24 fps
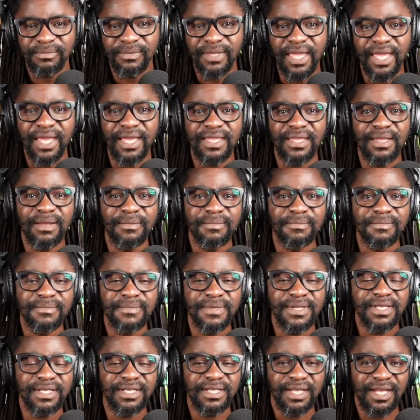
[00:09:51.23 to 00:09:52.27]
Kenya
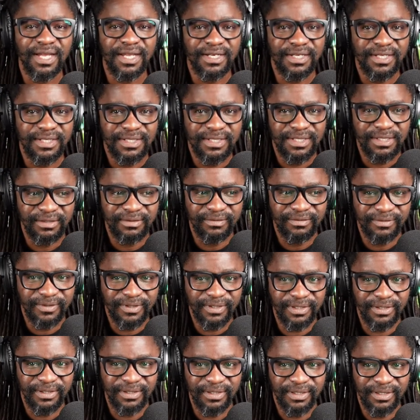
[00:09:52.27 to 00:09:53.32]
Americani
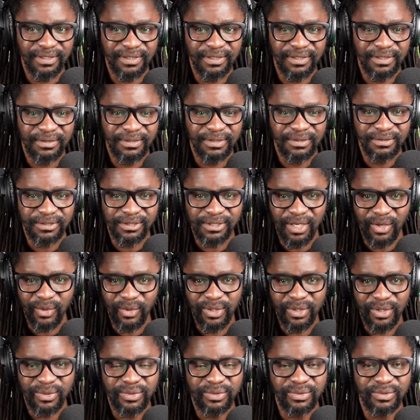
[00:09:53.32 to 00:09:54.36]
TV, shout
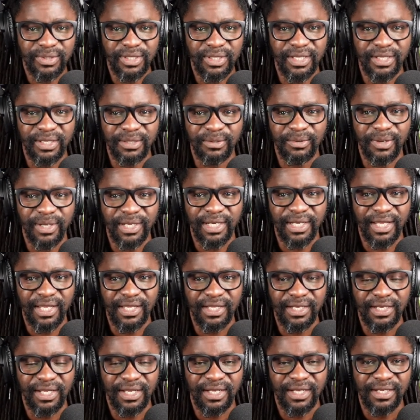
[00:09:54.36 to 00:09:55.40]
out to Gary
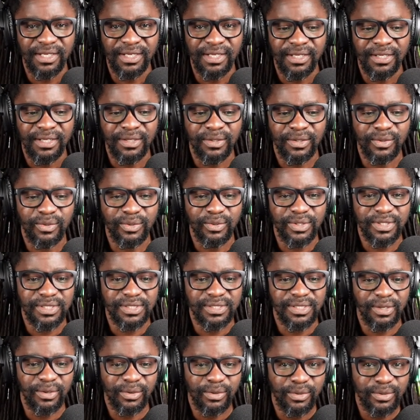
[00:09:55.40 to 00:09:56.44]
Wainaina, who is
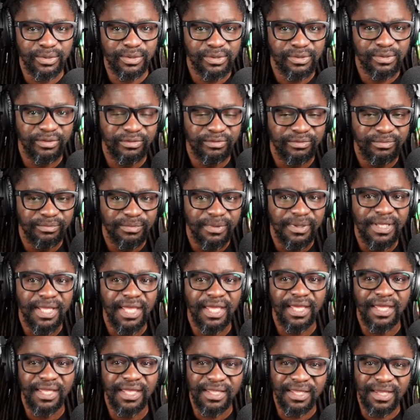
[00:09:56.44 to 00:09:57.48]
the host of
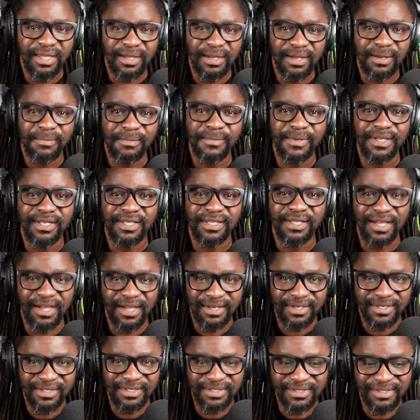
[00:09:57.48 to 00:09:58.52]
Kenya
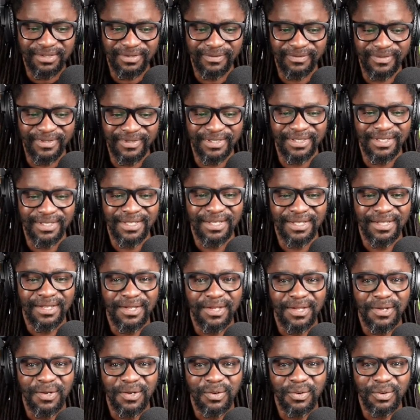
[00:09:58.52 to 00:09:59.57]
Americani TV,
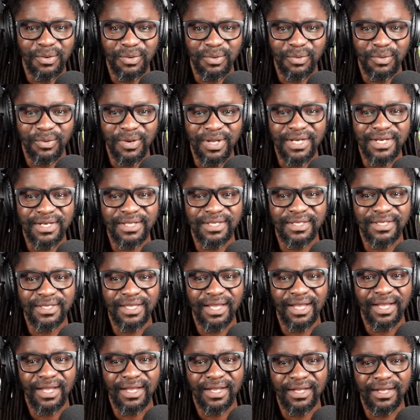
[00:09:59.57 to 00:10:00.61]
who one day
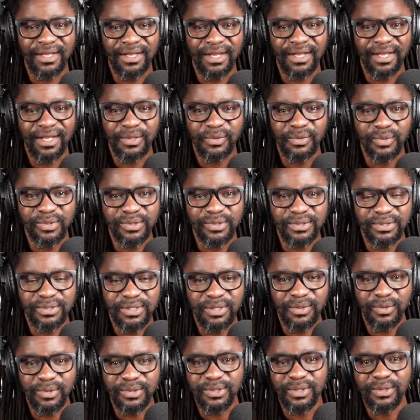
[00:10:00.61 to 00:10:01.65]

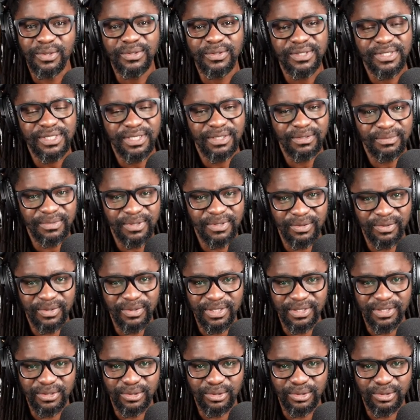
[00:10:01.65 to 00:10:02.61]
he was hosting me on his